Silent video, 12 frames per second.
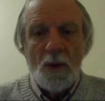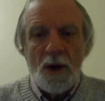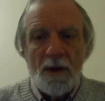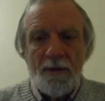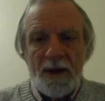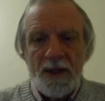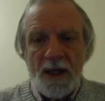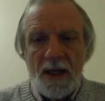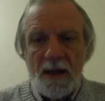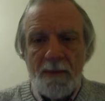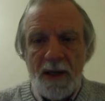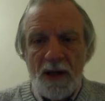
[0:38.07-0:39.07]
We are
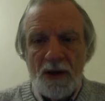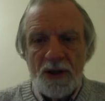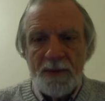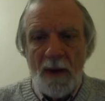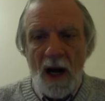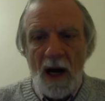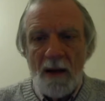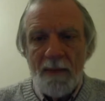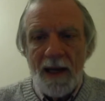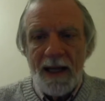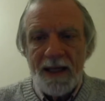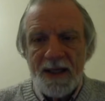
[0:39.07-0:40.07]
visiting Peter's
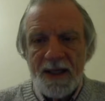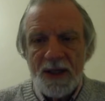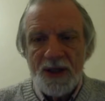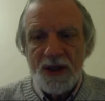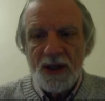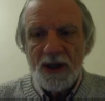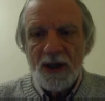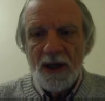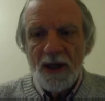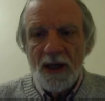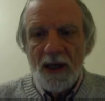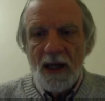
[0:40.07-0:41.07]
mom and sister,
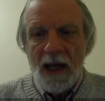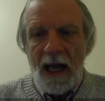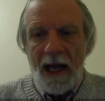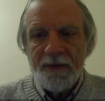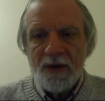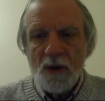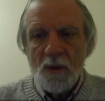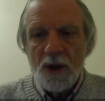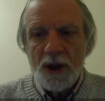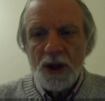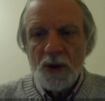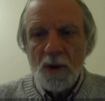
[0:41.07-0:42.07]
after
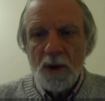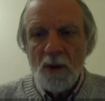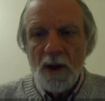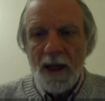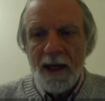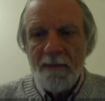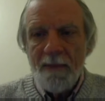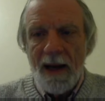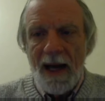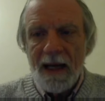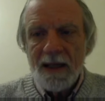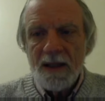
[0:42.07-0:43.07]
which we will head
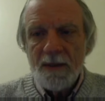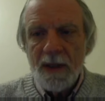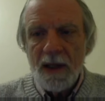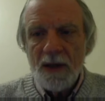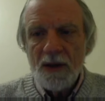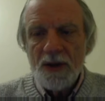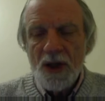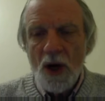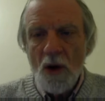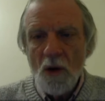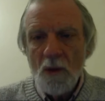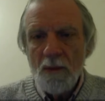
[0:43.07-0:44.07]
back to Peter's
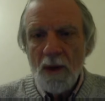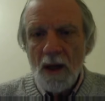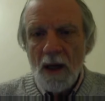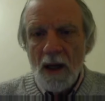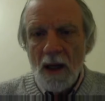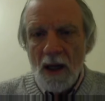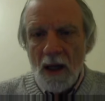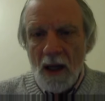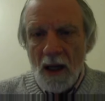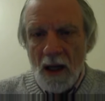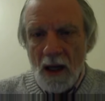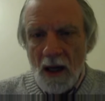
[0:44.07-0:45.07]
home,
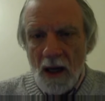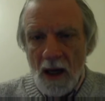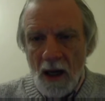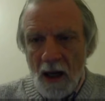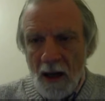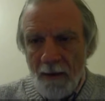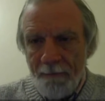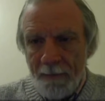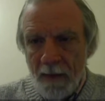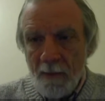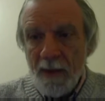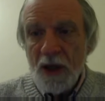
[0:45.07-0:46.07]
uh,
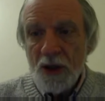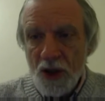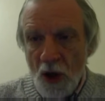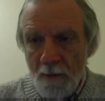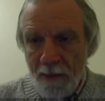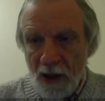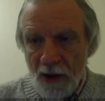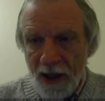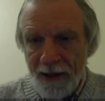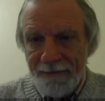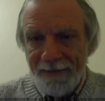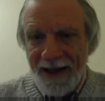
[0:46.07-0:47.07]
Peter's home,
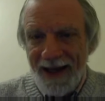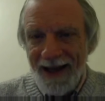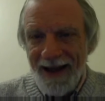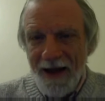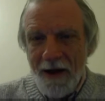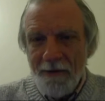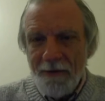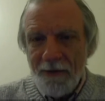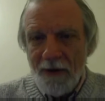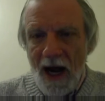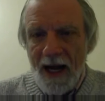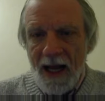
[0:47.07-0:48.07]
period.
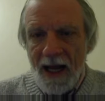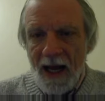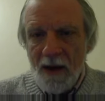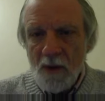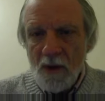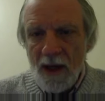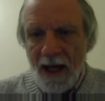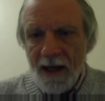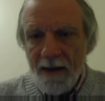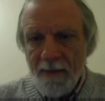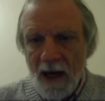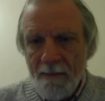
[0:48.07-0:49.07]
Friday, I will
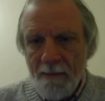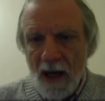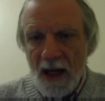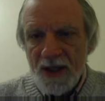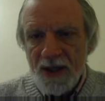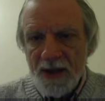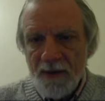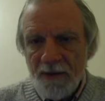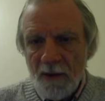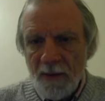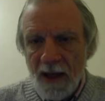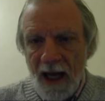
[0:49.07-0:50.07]
head by bus
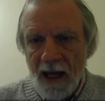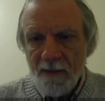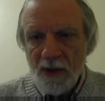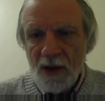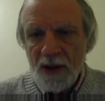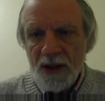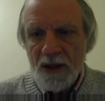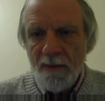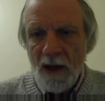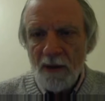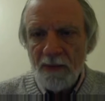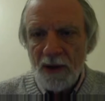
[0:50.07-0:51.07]
from Canberra to
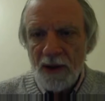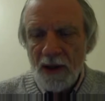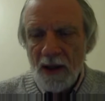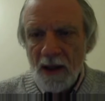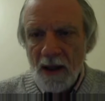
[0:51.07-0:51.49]
Melbourne.